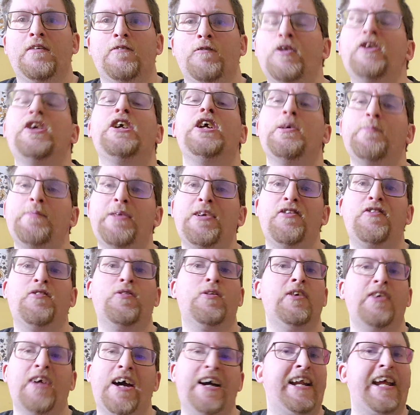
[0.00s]
We're humans.
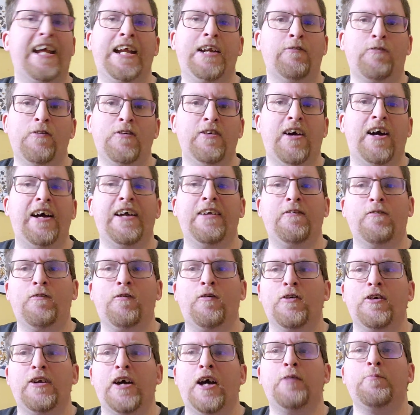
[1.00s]
We're
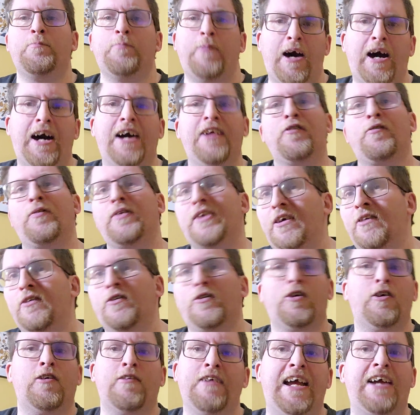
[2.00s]
not bots. We don't
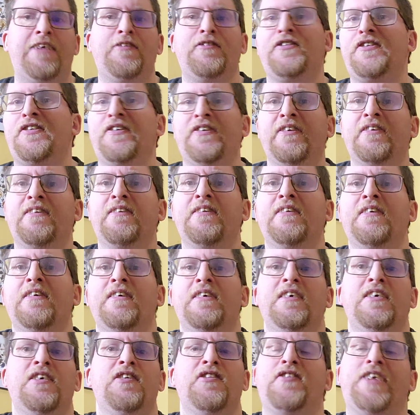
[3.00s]
go around
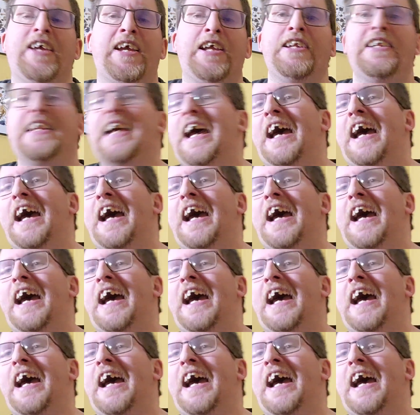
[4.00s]
saying